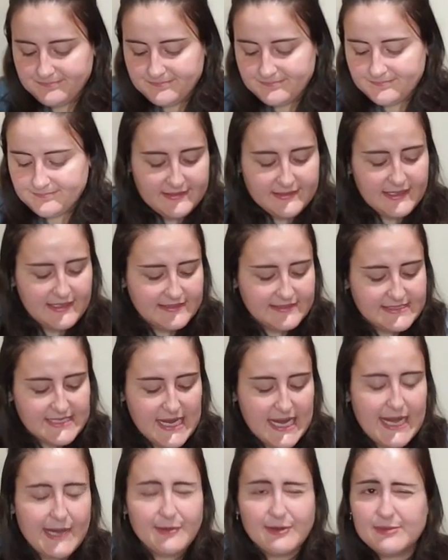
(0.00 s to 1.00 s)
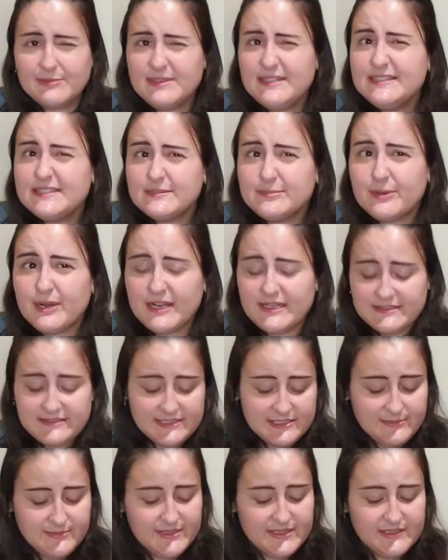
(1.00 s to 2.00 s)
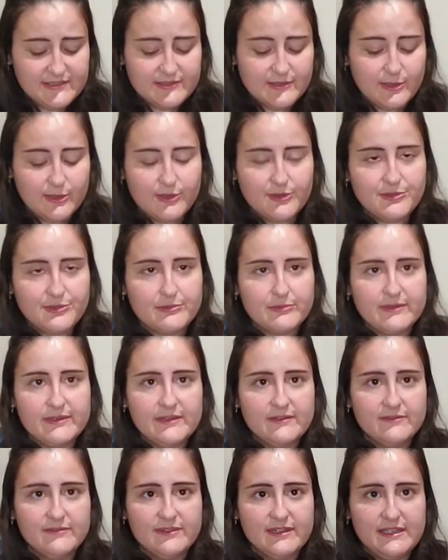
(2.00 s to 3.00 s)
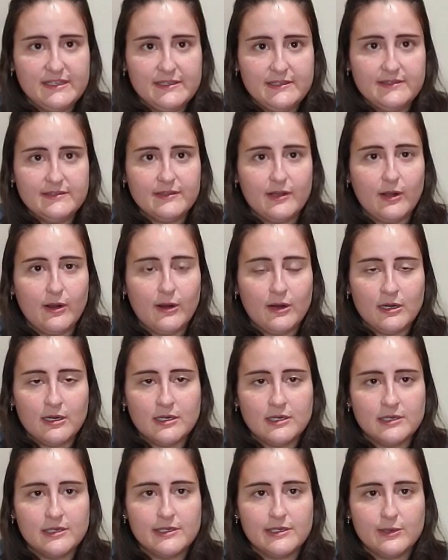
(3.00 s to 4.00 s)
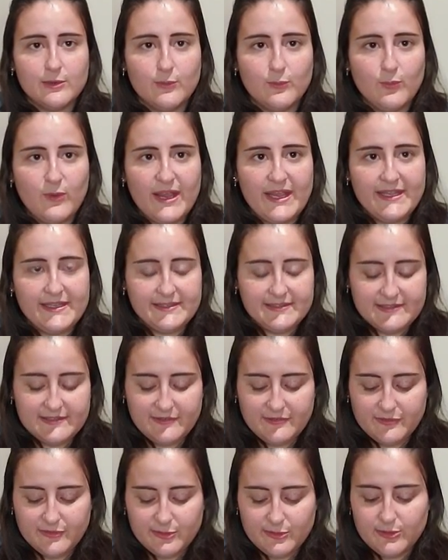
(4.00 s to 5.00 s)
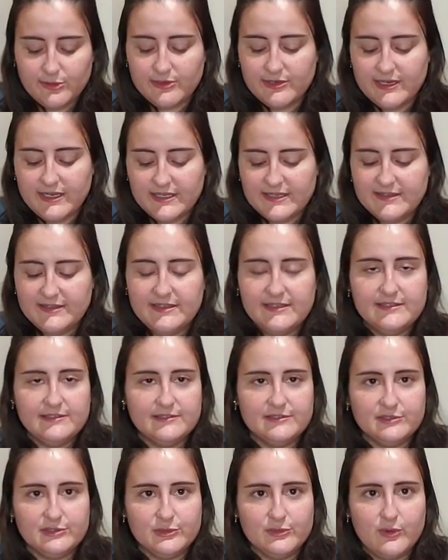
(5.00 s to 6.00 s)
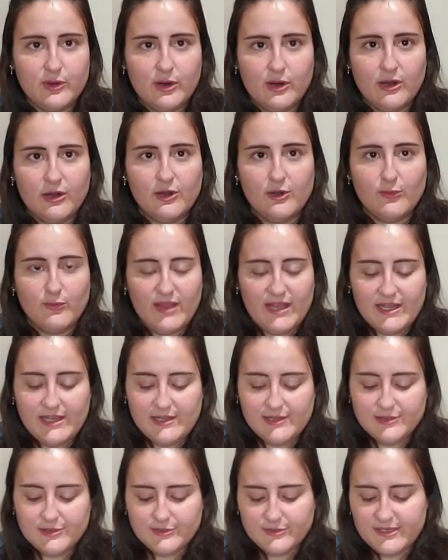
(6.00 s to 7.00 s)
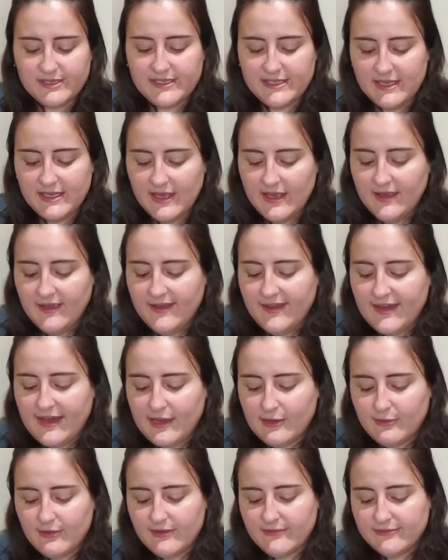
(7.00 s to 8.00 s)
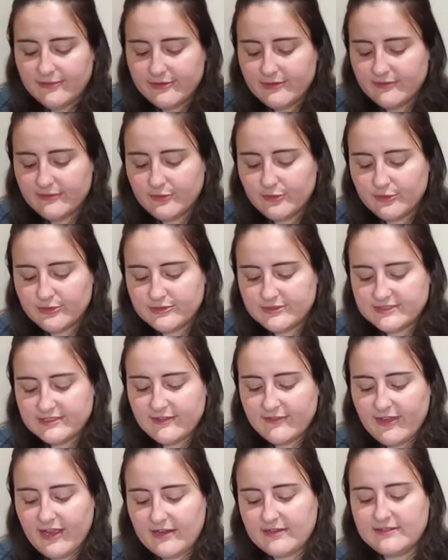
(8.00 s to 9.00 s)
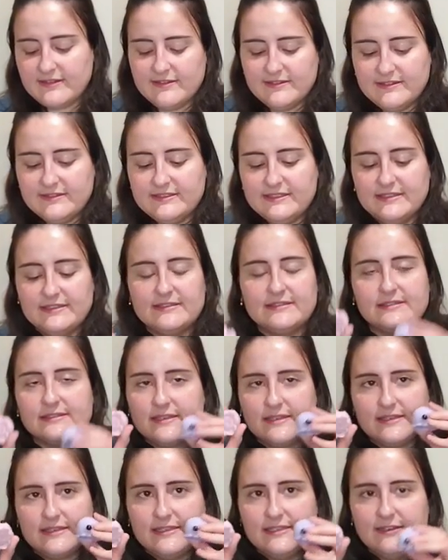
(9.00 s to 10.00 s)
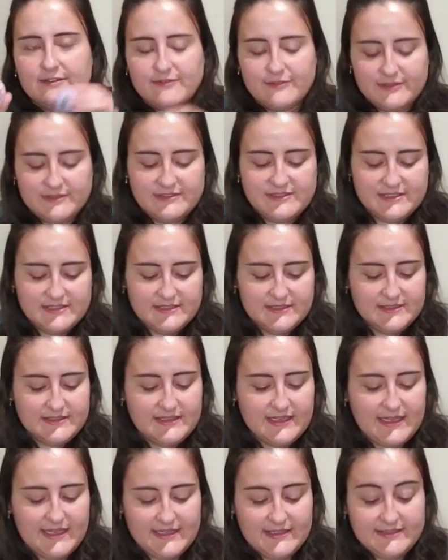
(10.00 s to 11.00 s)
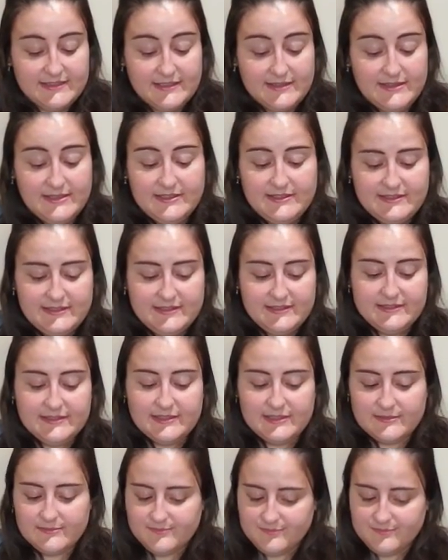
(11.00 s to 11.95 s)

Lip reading: It's not terribly surprising because all three of these are weight 4 and these two are weight 3. However, of course, the fact that this is slightly different in size and this is